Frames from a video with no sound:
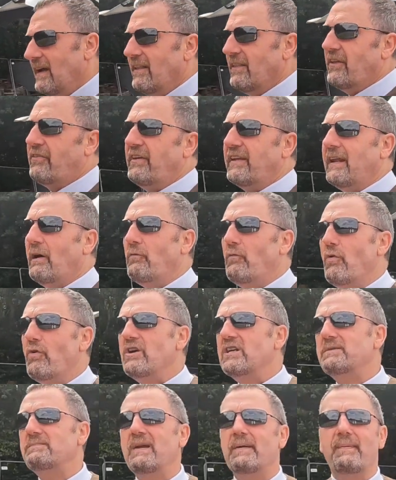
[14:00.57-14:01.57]
The thing that
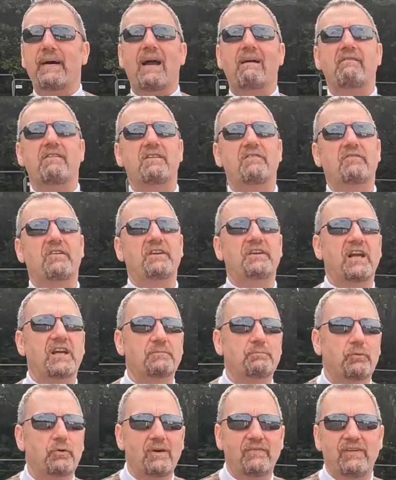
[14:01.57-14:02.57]
worries me about everything from the
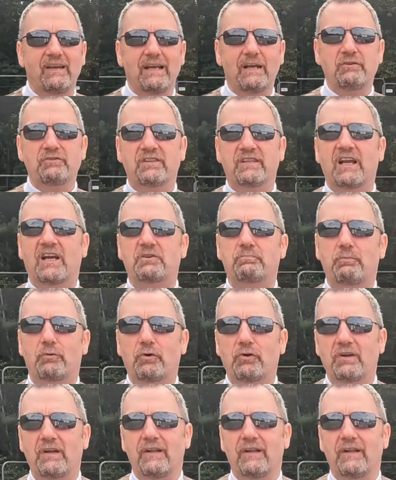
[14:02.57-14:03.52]
dashboard, if you lose the dashboard,